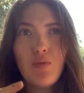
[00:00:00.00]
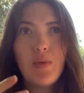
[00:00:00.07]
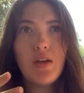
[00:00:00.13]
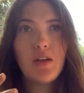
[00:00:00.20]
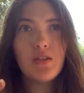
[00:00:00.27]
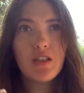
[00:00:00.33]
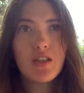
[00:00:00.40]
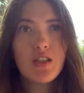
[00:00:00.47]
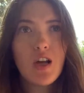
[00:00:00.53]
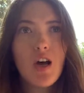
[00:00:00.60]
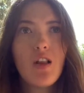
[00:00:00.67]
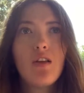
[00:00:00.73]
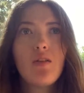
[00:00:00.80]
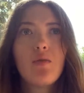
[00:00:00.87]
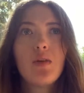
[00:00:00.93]
build a
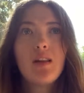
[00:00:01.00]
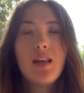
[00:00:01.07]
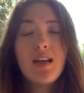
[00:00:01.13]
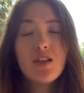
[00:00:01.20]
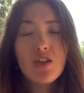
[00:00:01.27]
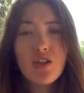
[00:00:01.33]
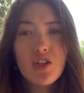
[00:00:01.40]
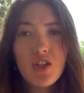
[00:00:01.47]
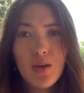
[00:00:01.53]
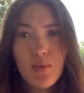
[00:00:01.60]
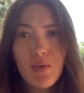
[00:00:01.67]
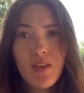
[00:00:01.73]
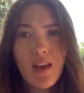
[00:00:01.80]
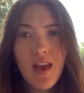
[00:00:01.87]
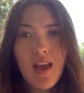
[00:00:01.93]
solid relationship
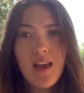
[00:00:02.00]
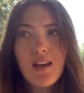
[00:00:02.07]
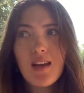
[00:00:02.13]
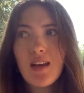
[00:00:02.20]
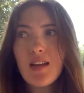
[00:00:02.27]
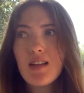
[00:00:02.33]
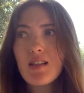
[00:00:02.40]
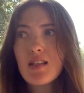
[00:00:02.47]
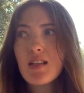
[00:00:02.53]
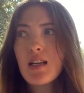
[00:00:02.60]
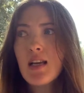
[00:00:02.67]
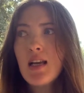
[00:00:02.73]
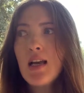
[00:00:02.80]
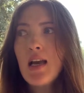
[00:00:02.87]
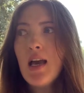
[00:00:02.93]
with Candace
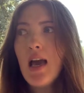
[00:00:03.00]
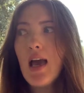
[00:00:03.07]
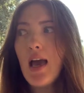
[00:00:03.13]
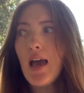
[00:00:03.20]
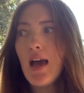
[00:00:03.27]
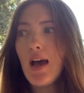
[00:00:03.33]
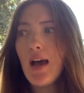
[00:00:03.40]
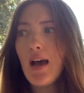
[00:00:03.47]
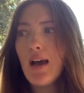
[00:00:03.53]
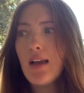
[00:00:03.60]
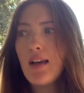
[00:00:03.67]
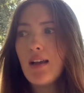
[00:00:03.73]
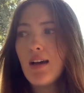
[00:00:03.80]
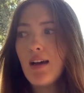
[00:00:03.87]
and